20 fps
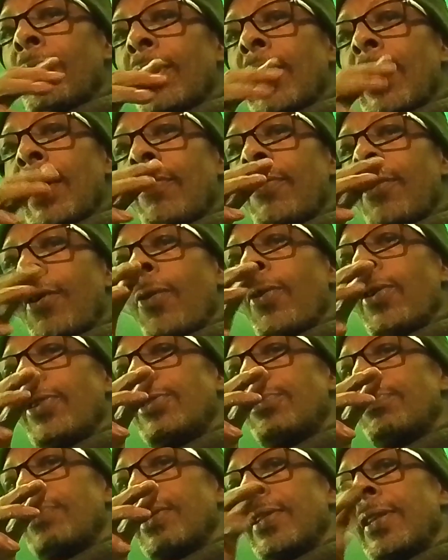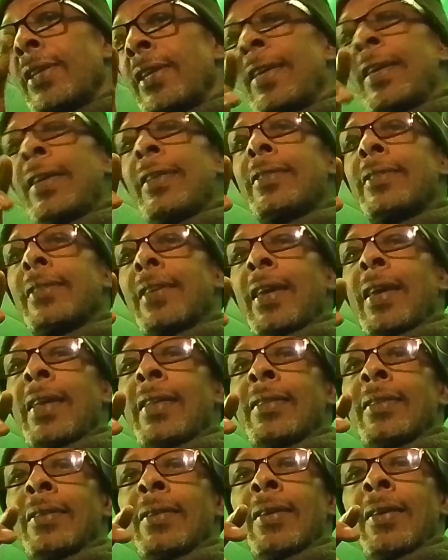They have always been hit
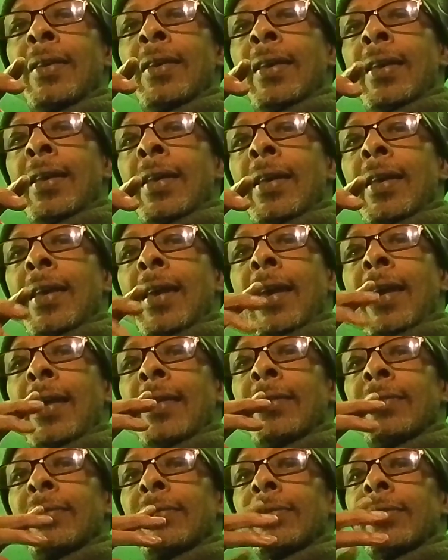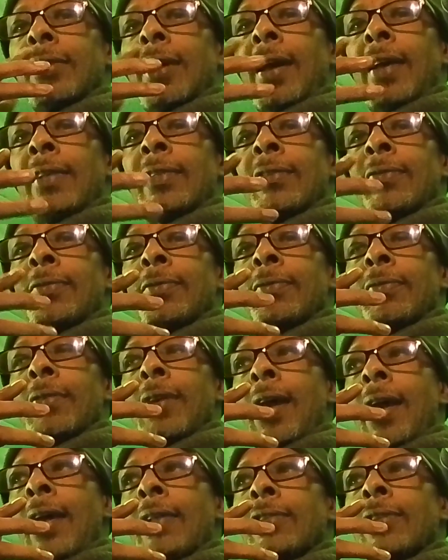and kind of
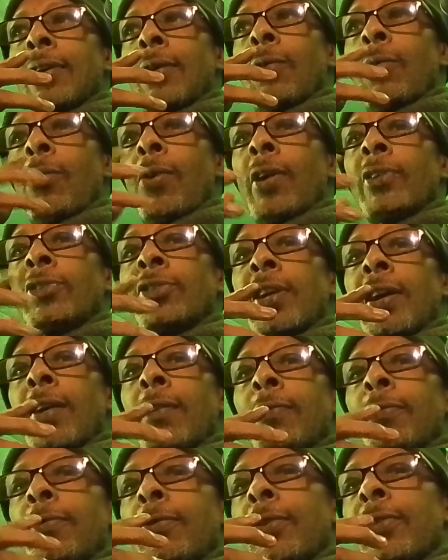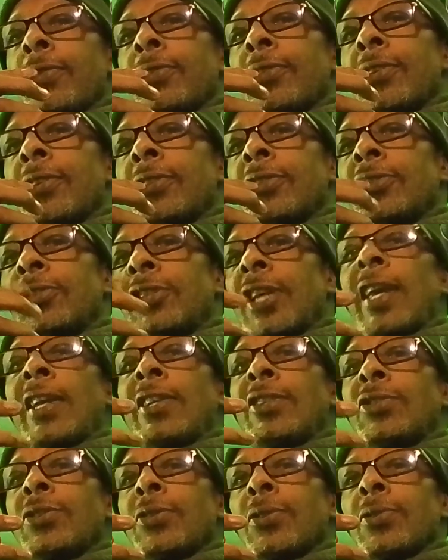had to watch out for the
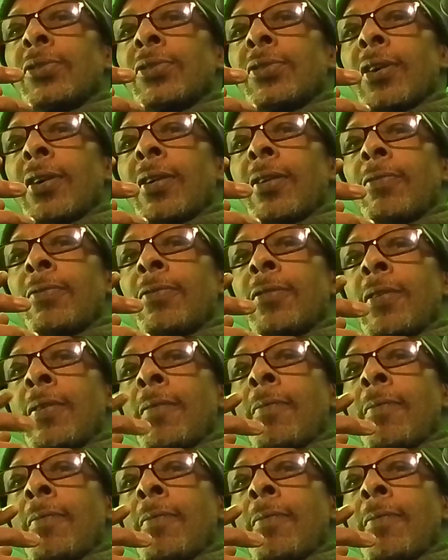dangers of